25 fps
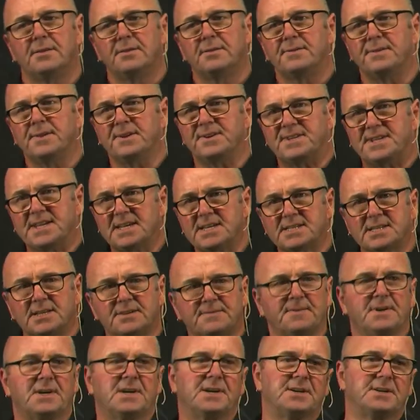The
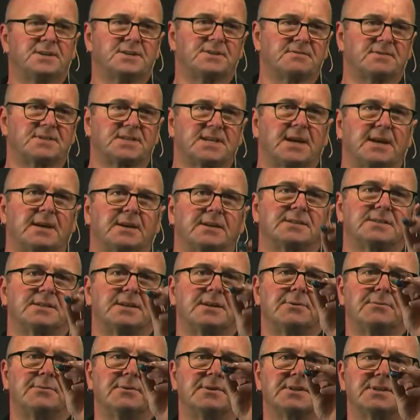disadvantage of Sanger
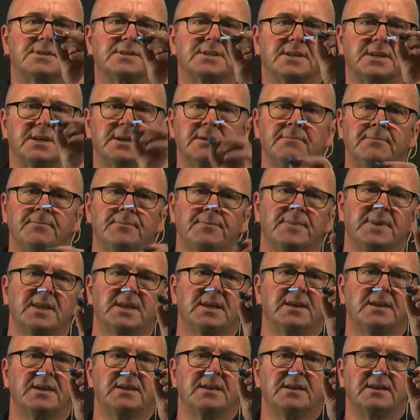sequencing
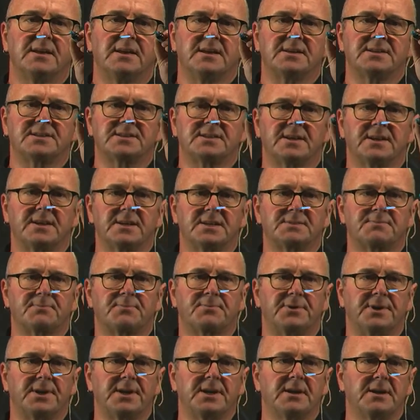is that it's
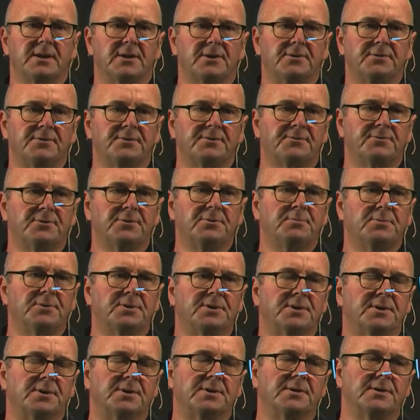pretty low throughput.